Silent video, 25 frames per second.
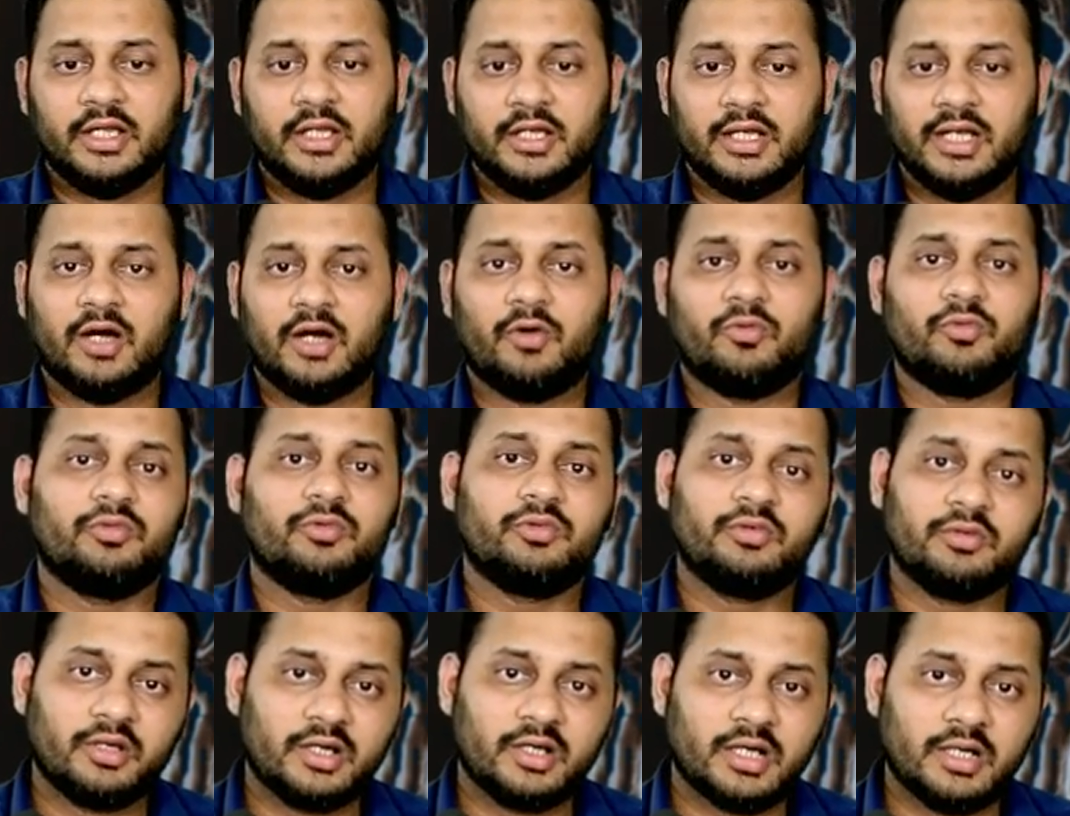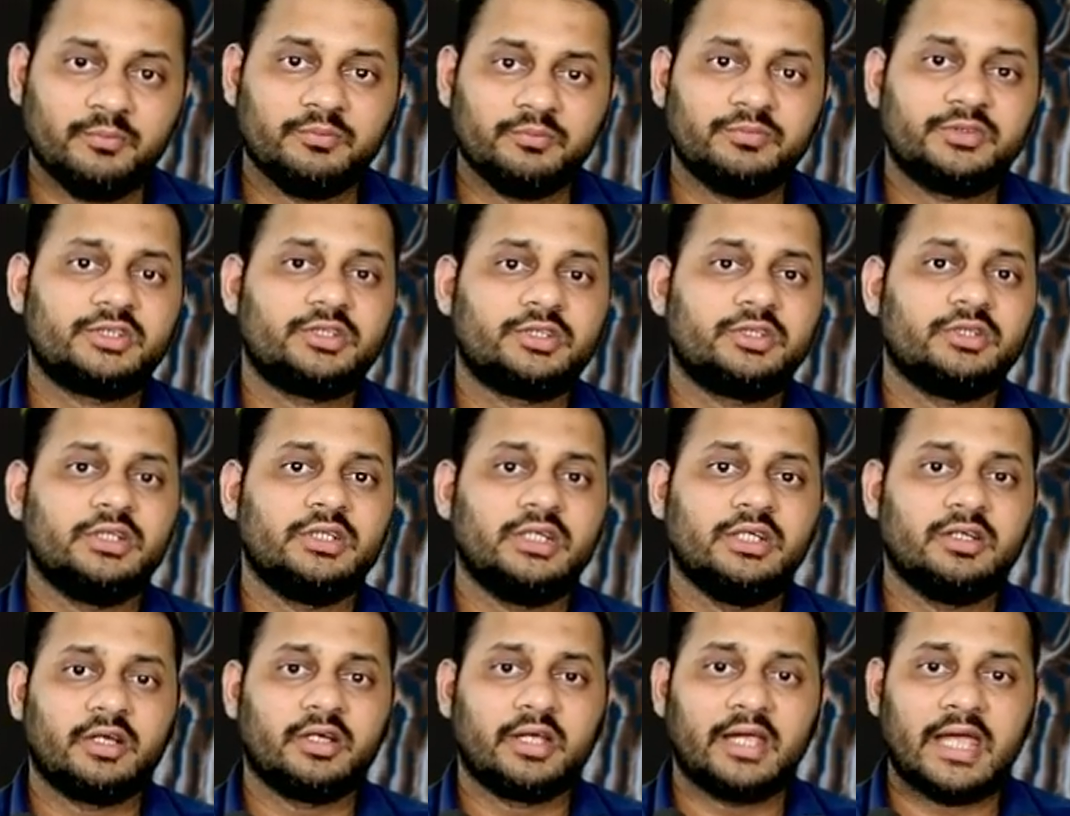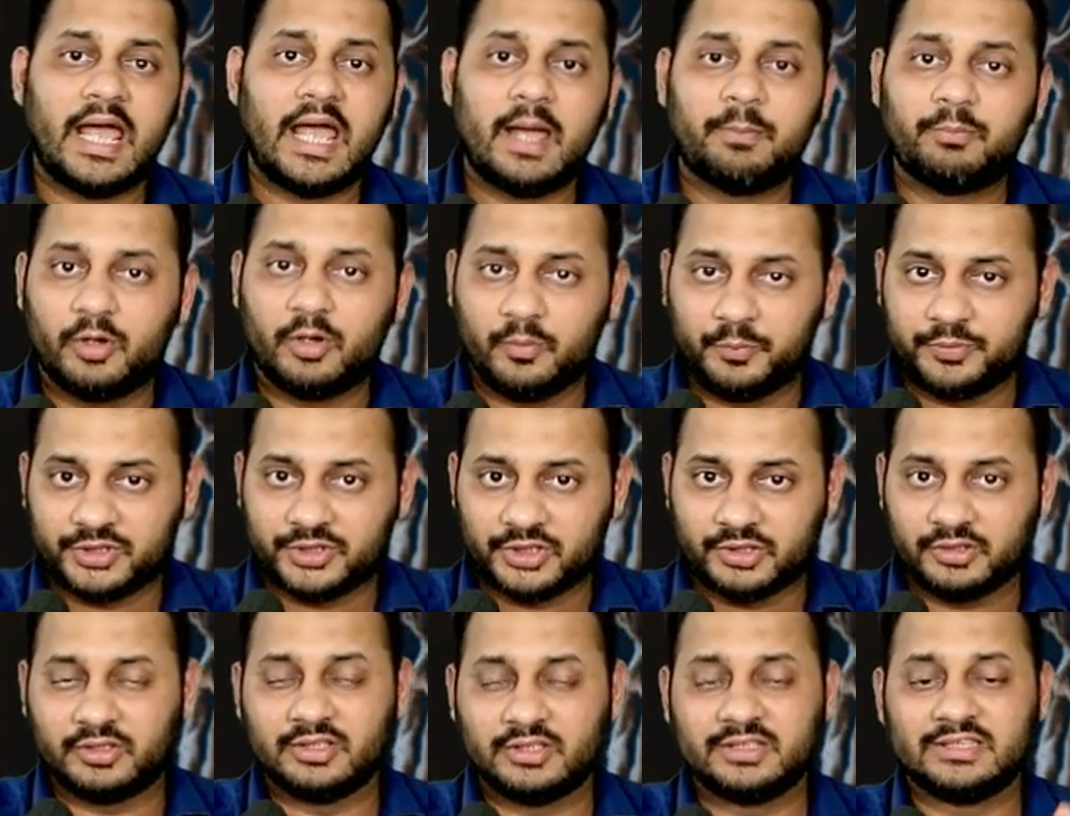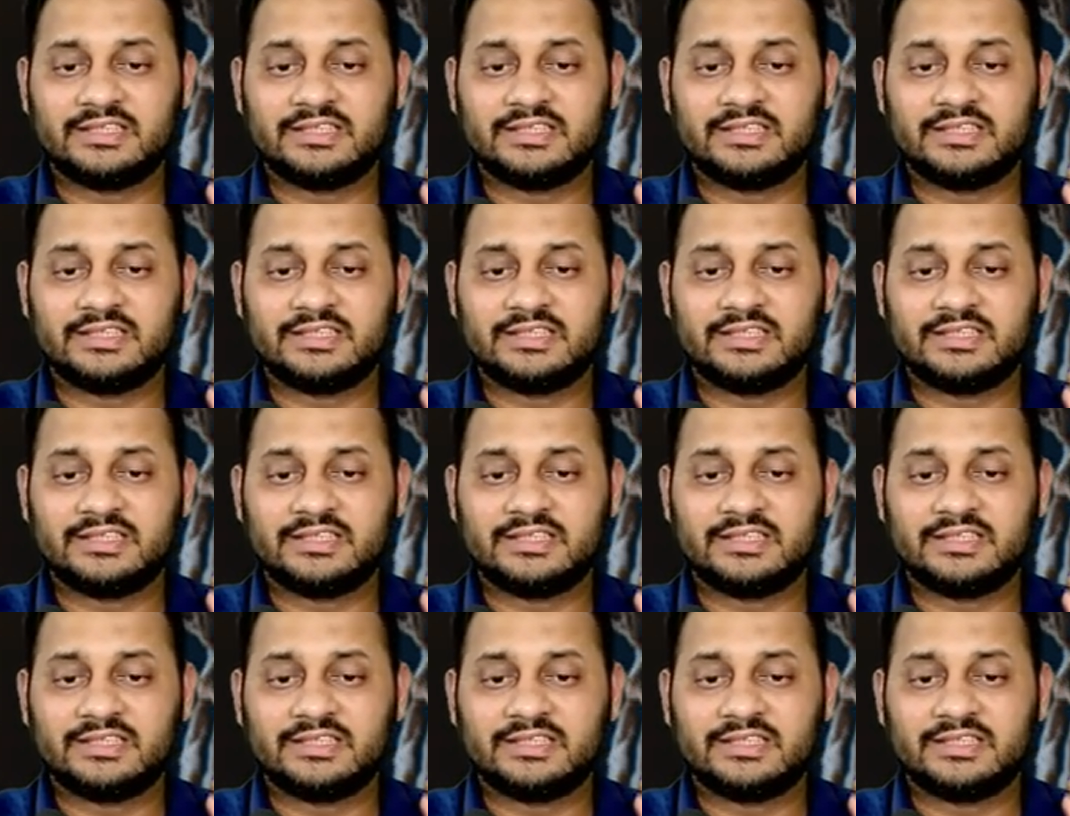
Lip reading: Now comes to the cap option.